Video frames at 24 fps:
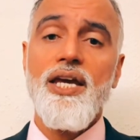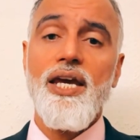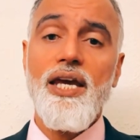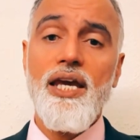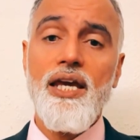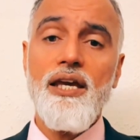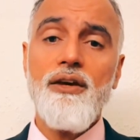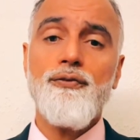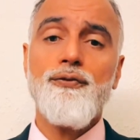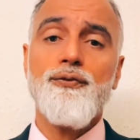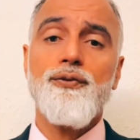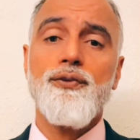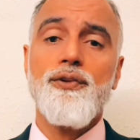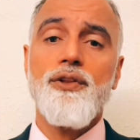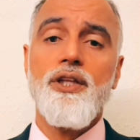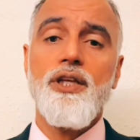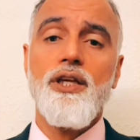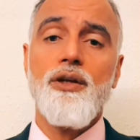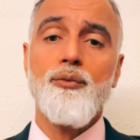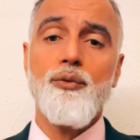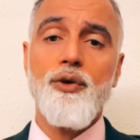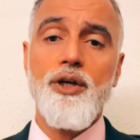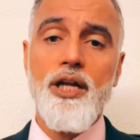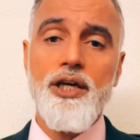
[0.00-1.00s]
if
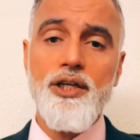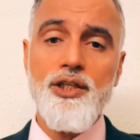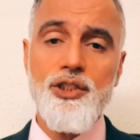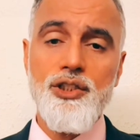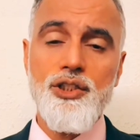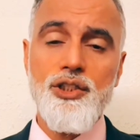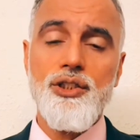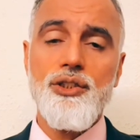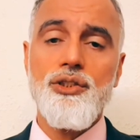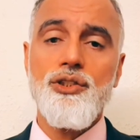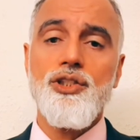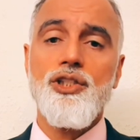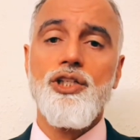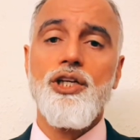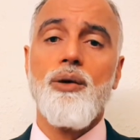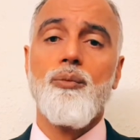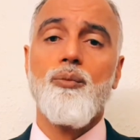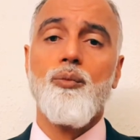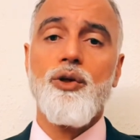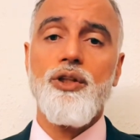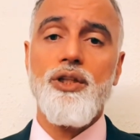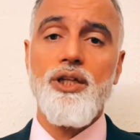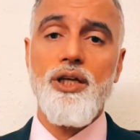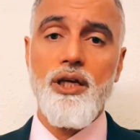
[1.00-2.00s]
the
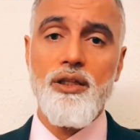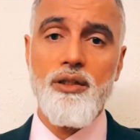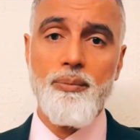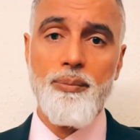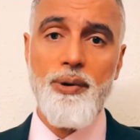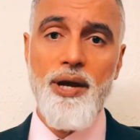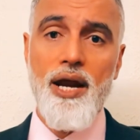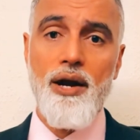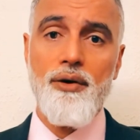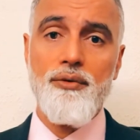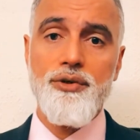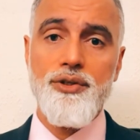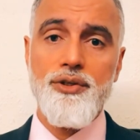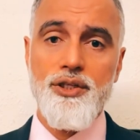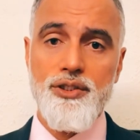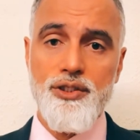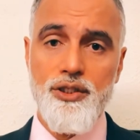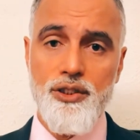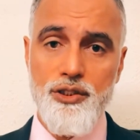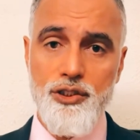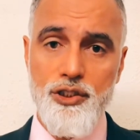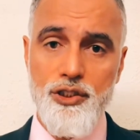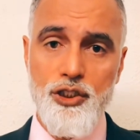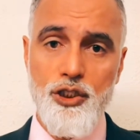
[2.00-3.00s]
relationship with the other parent is
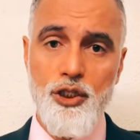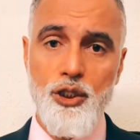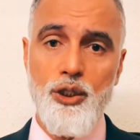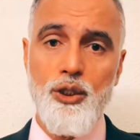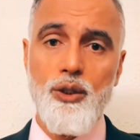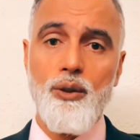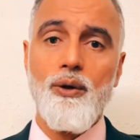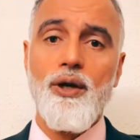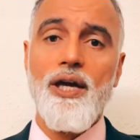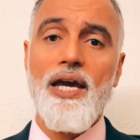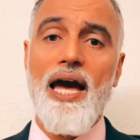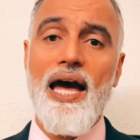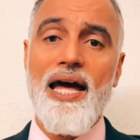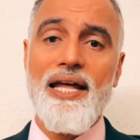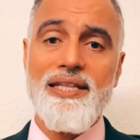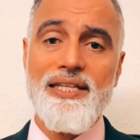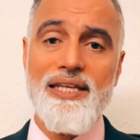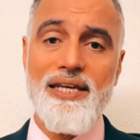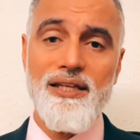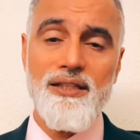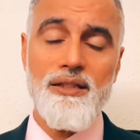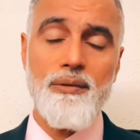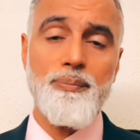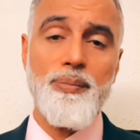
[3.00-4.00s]
continuing and
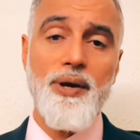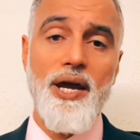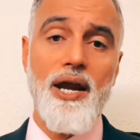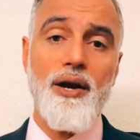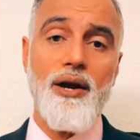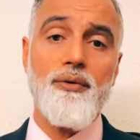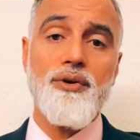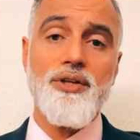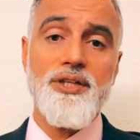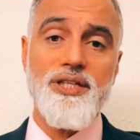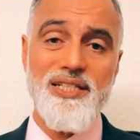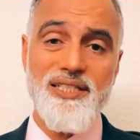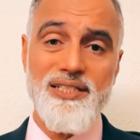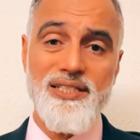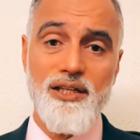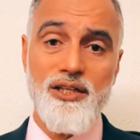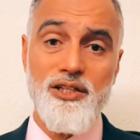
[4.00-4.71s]
the other parent